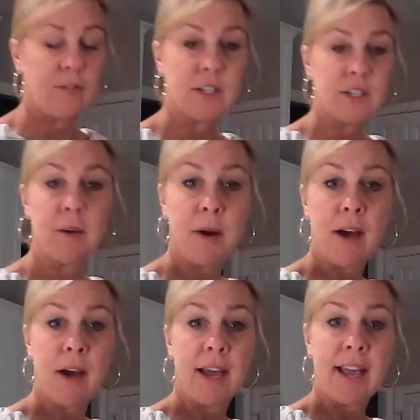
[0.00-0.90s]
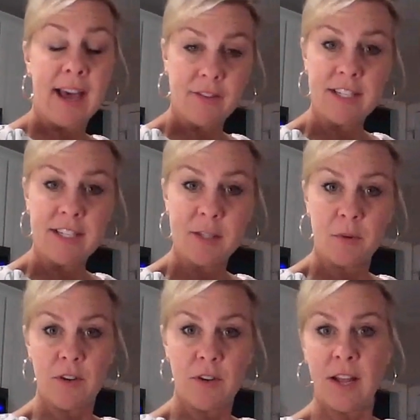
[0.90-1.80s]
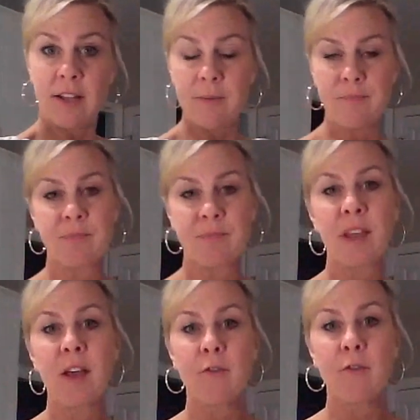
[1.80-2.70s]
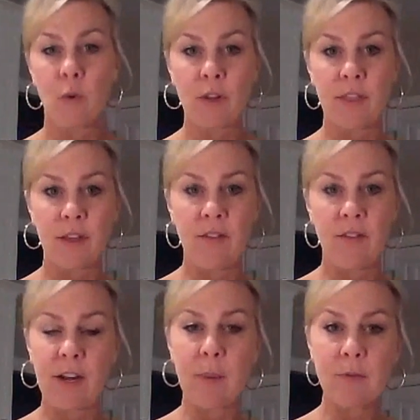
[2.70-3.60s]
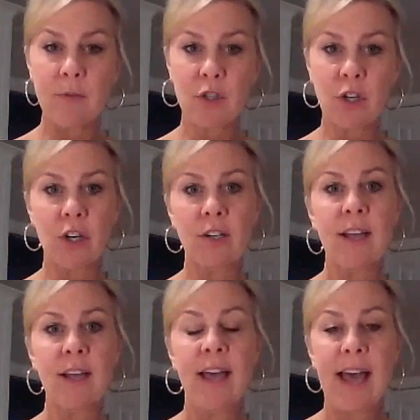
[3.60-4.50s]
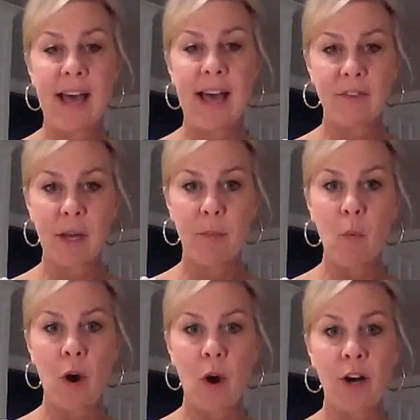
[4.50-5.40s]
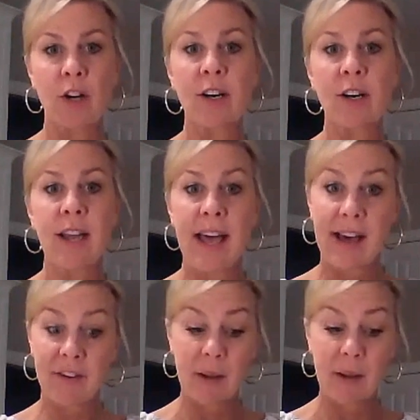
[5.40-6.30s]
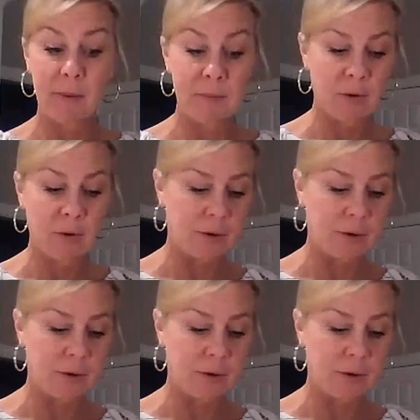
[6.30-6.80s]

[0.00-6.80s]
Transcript: So I've done my half a teaspoon vanilla, 1/4 of a cup of sugar, half a cup of water, half a cup of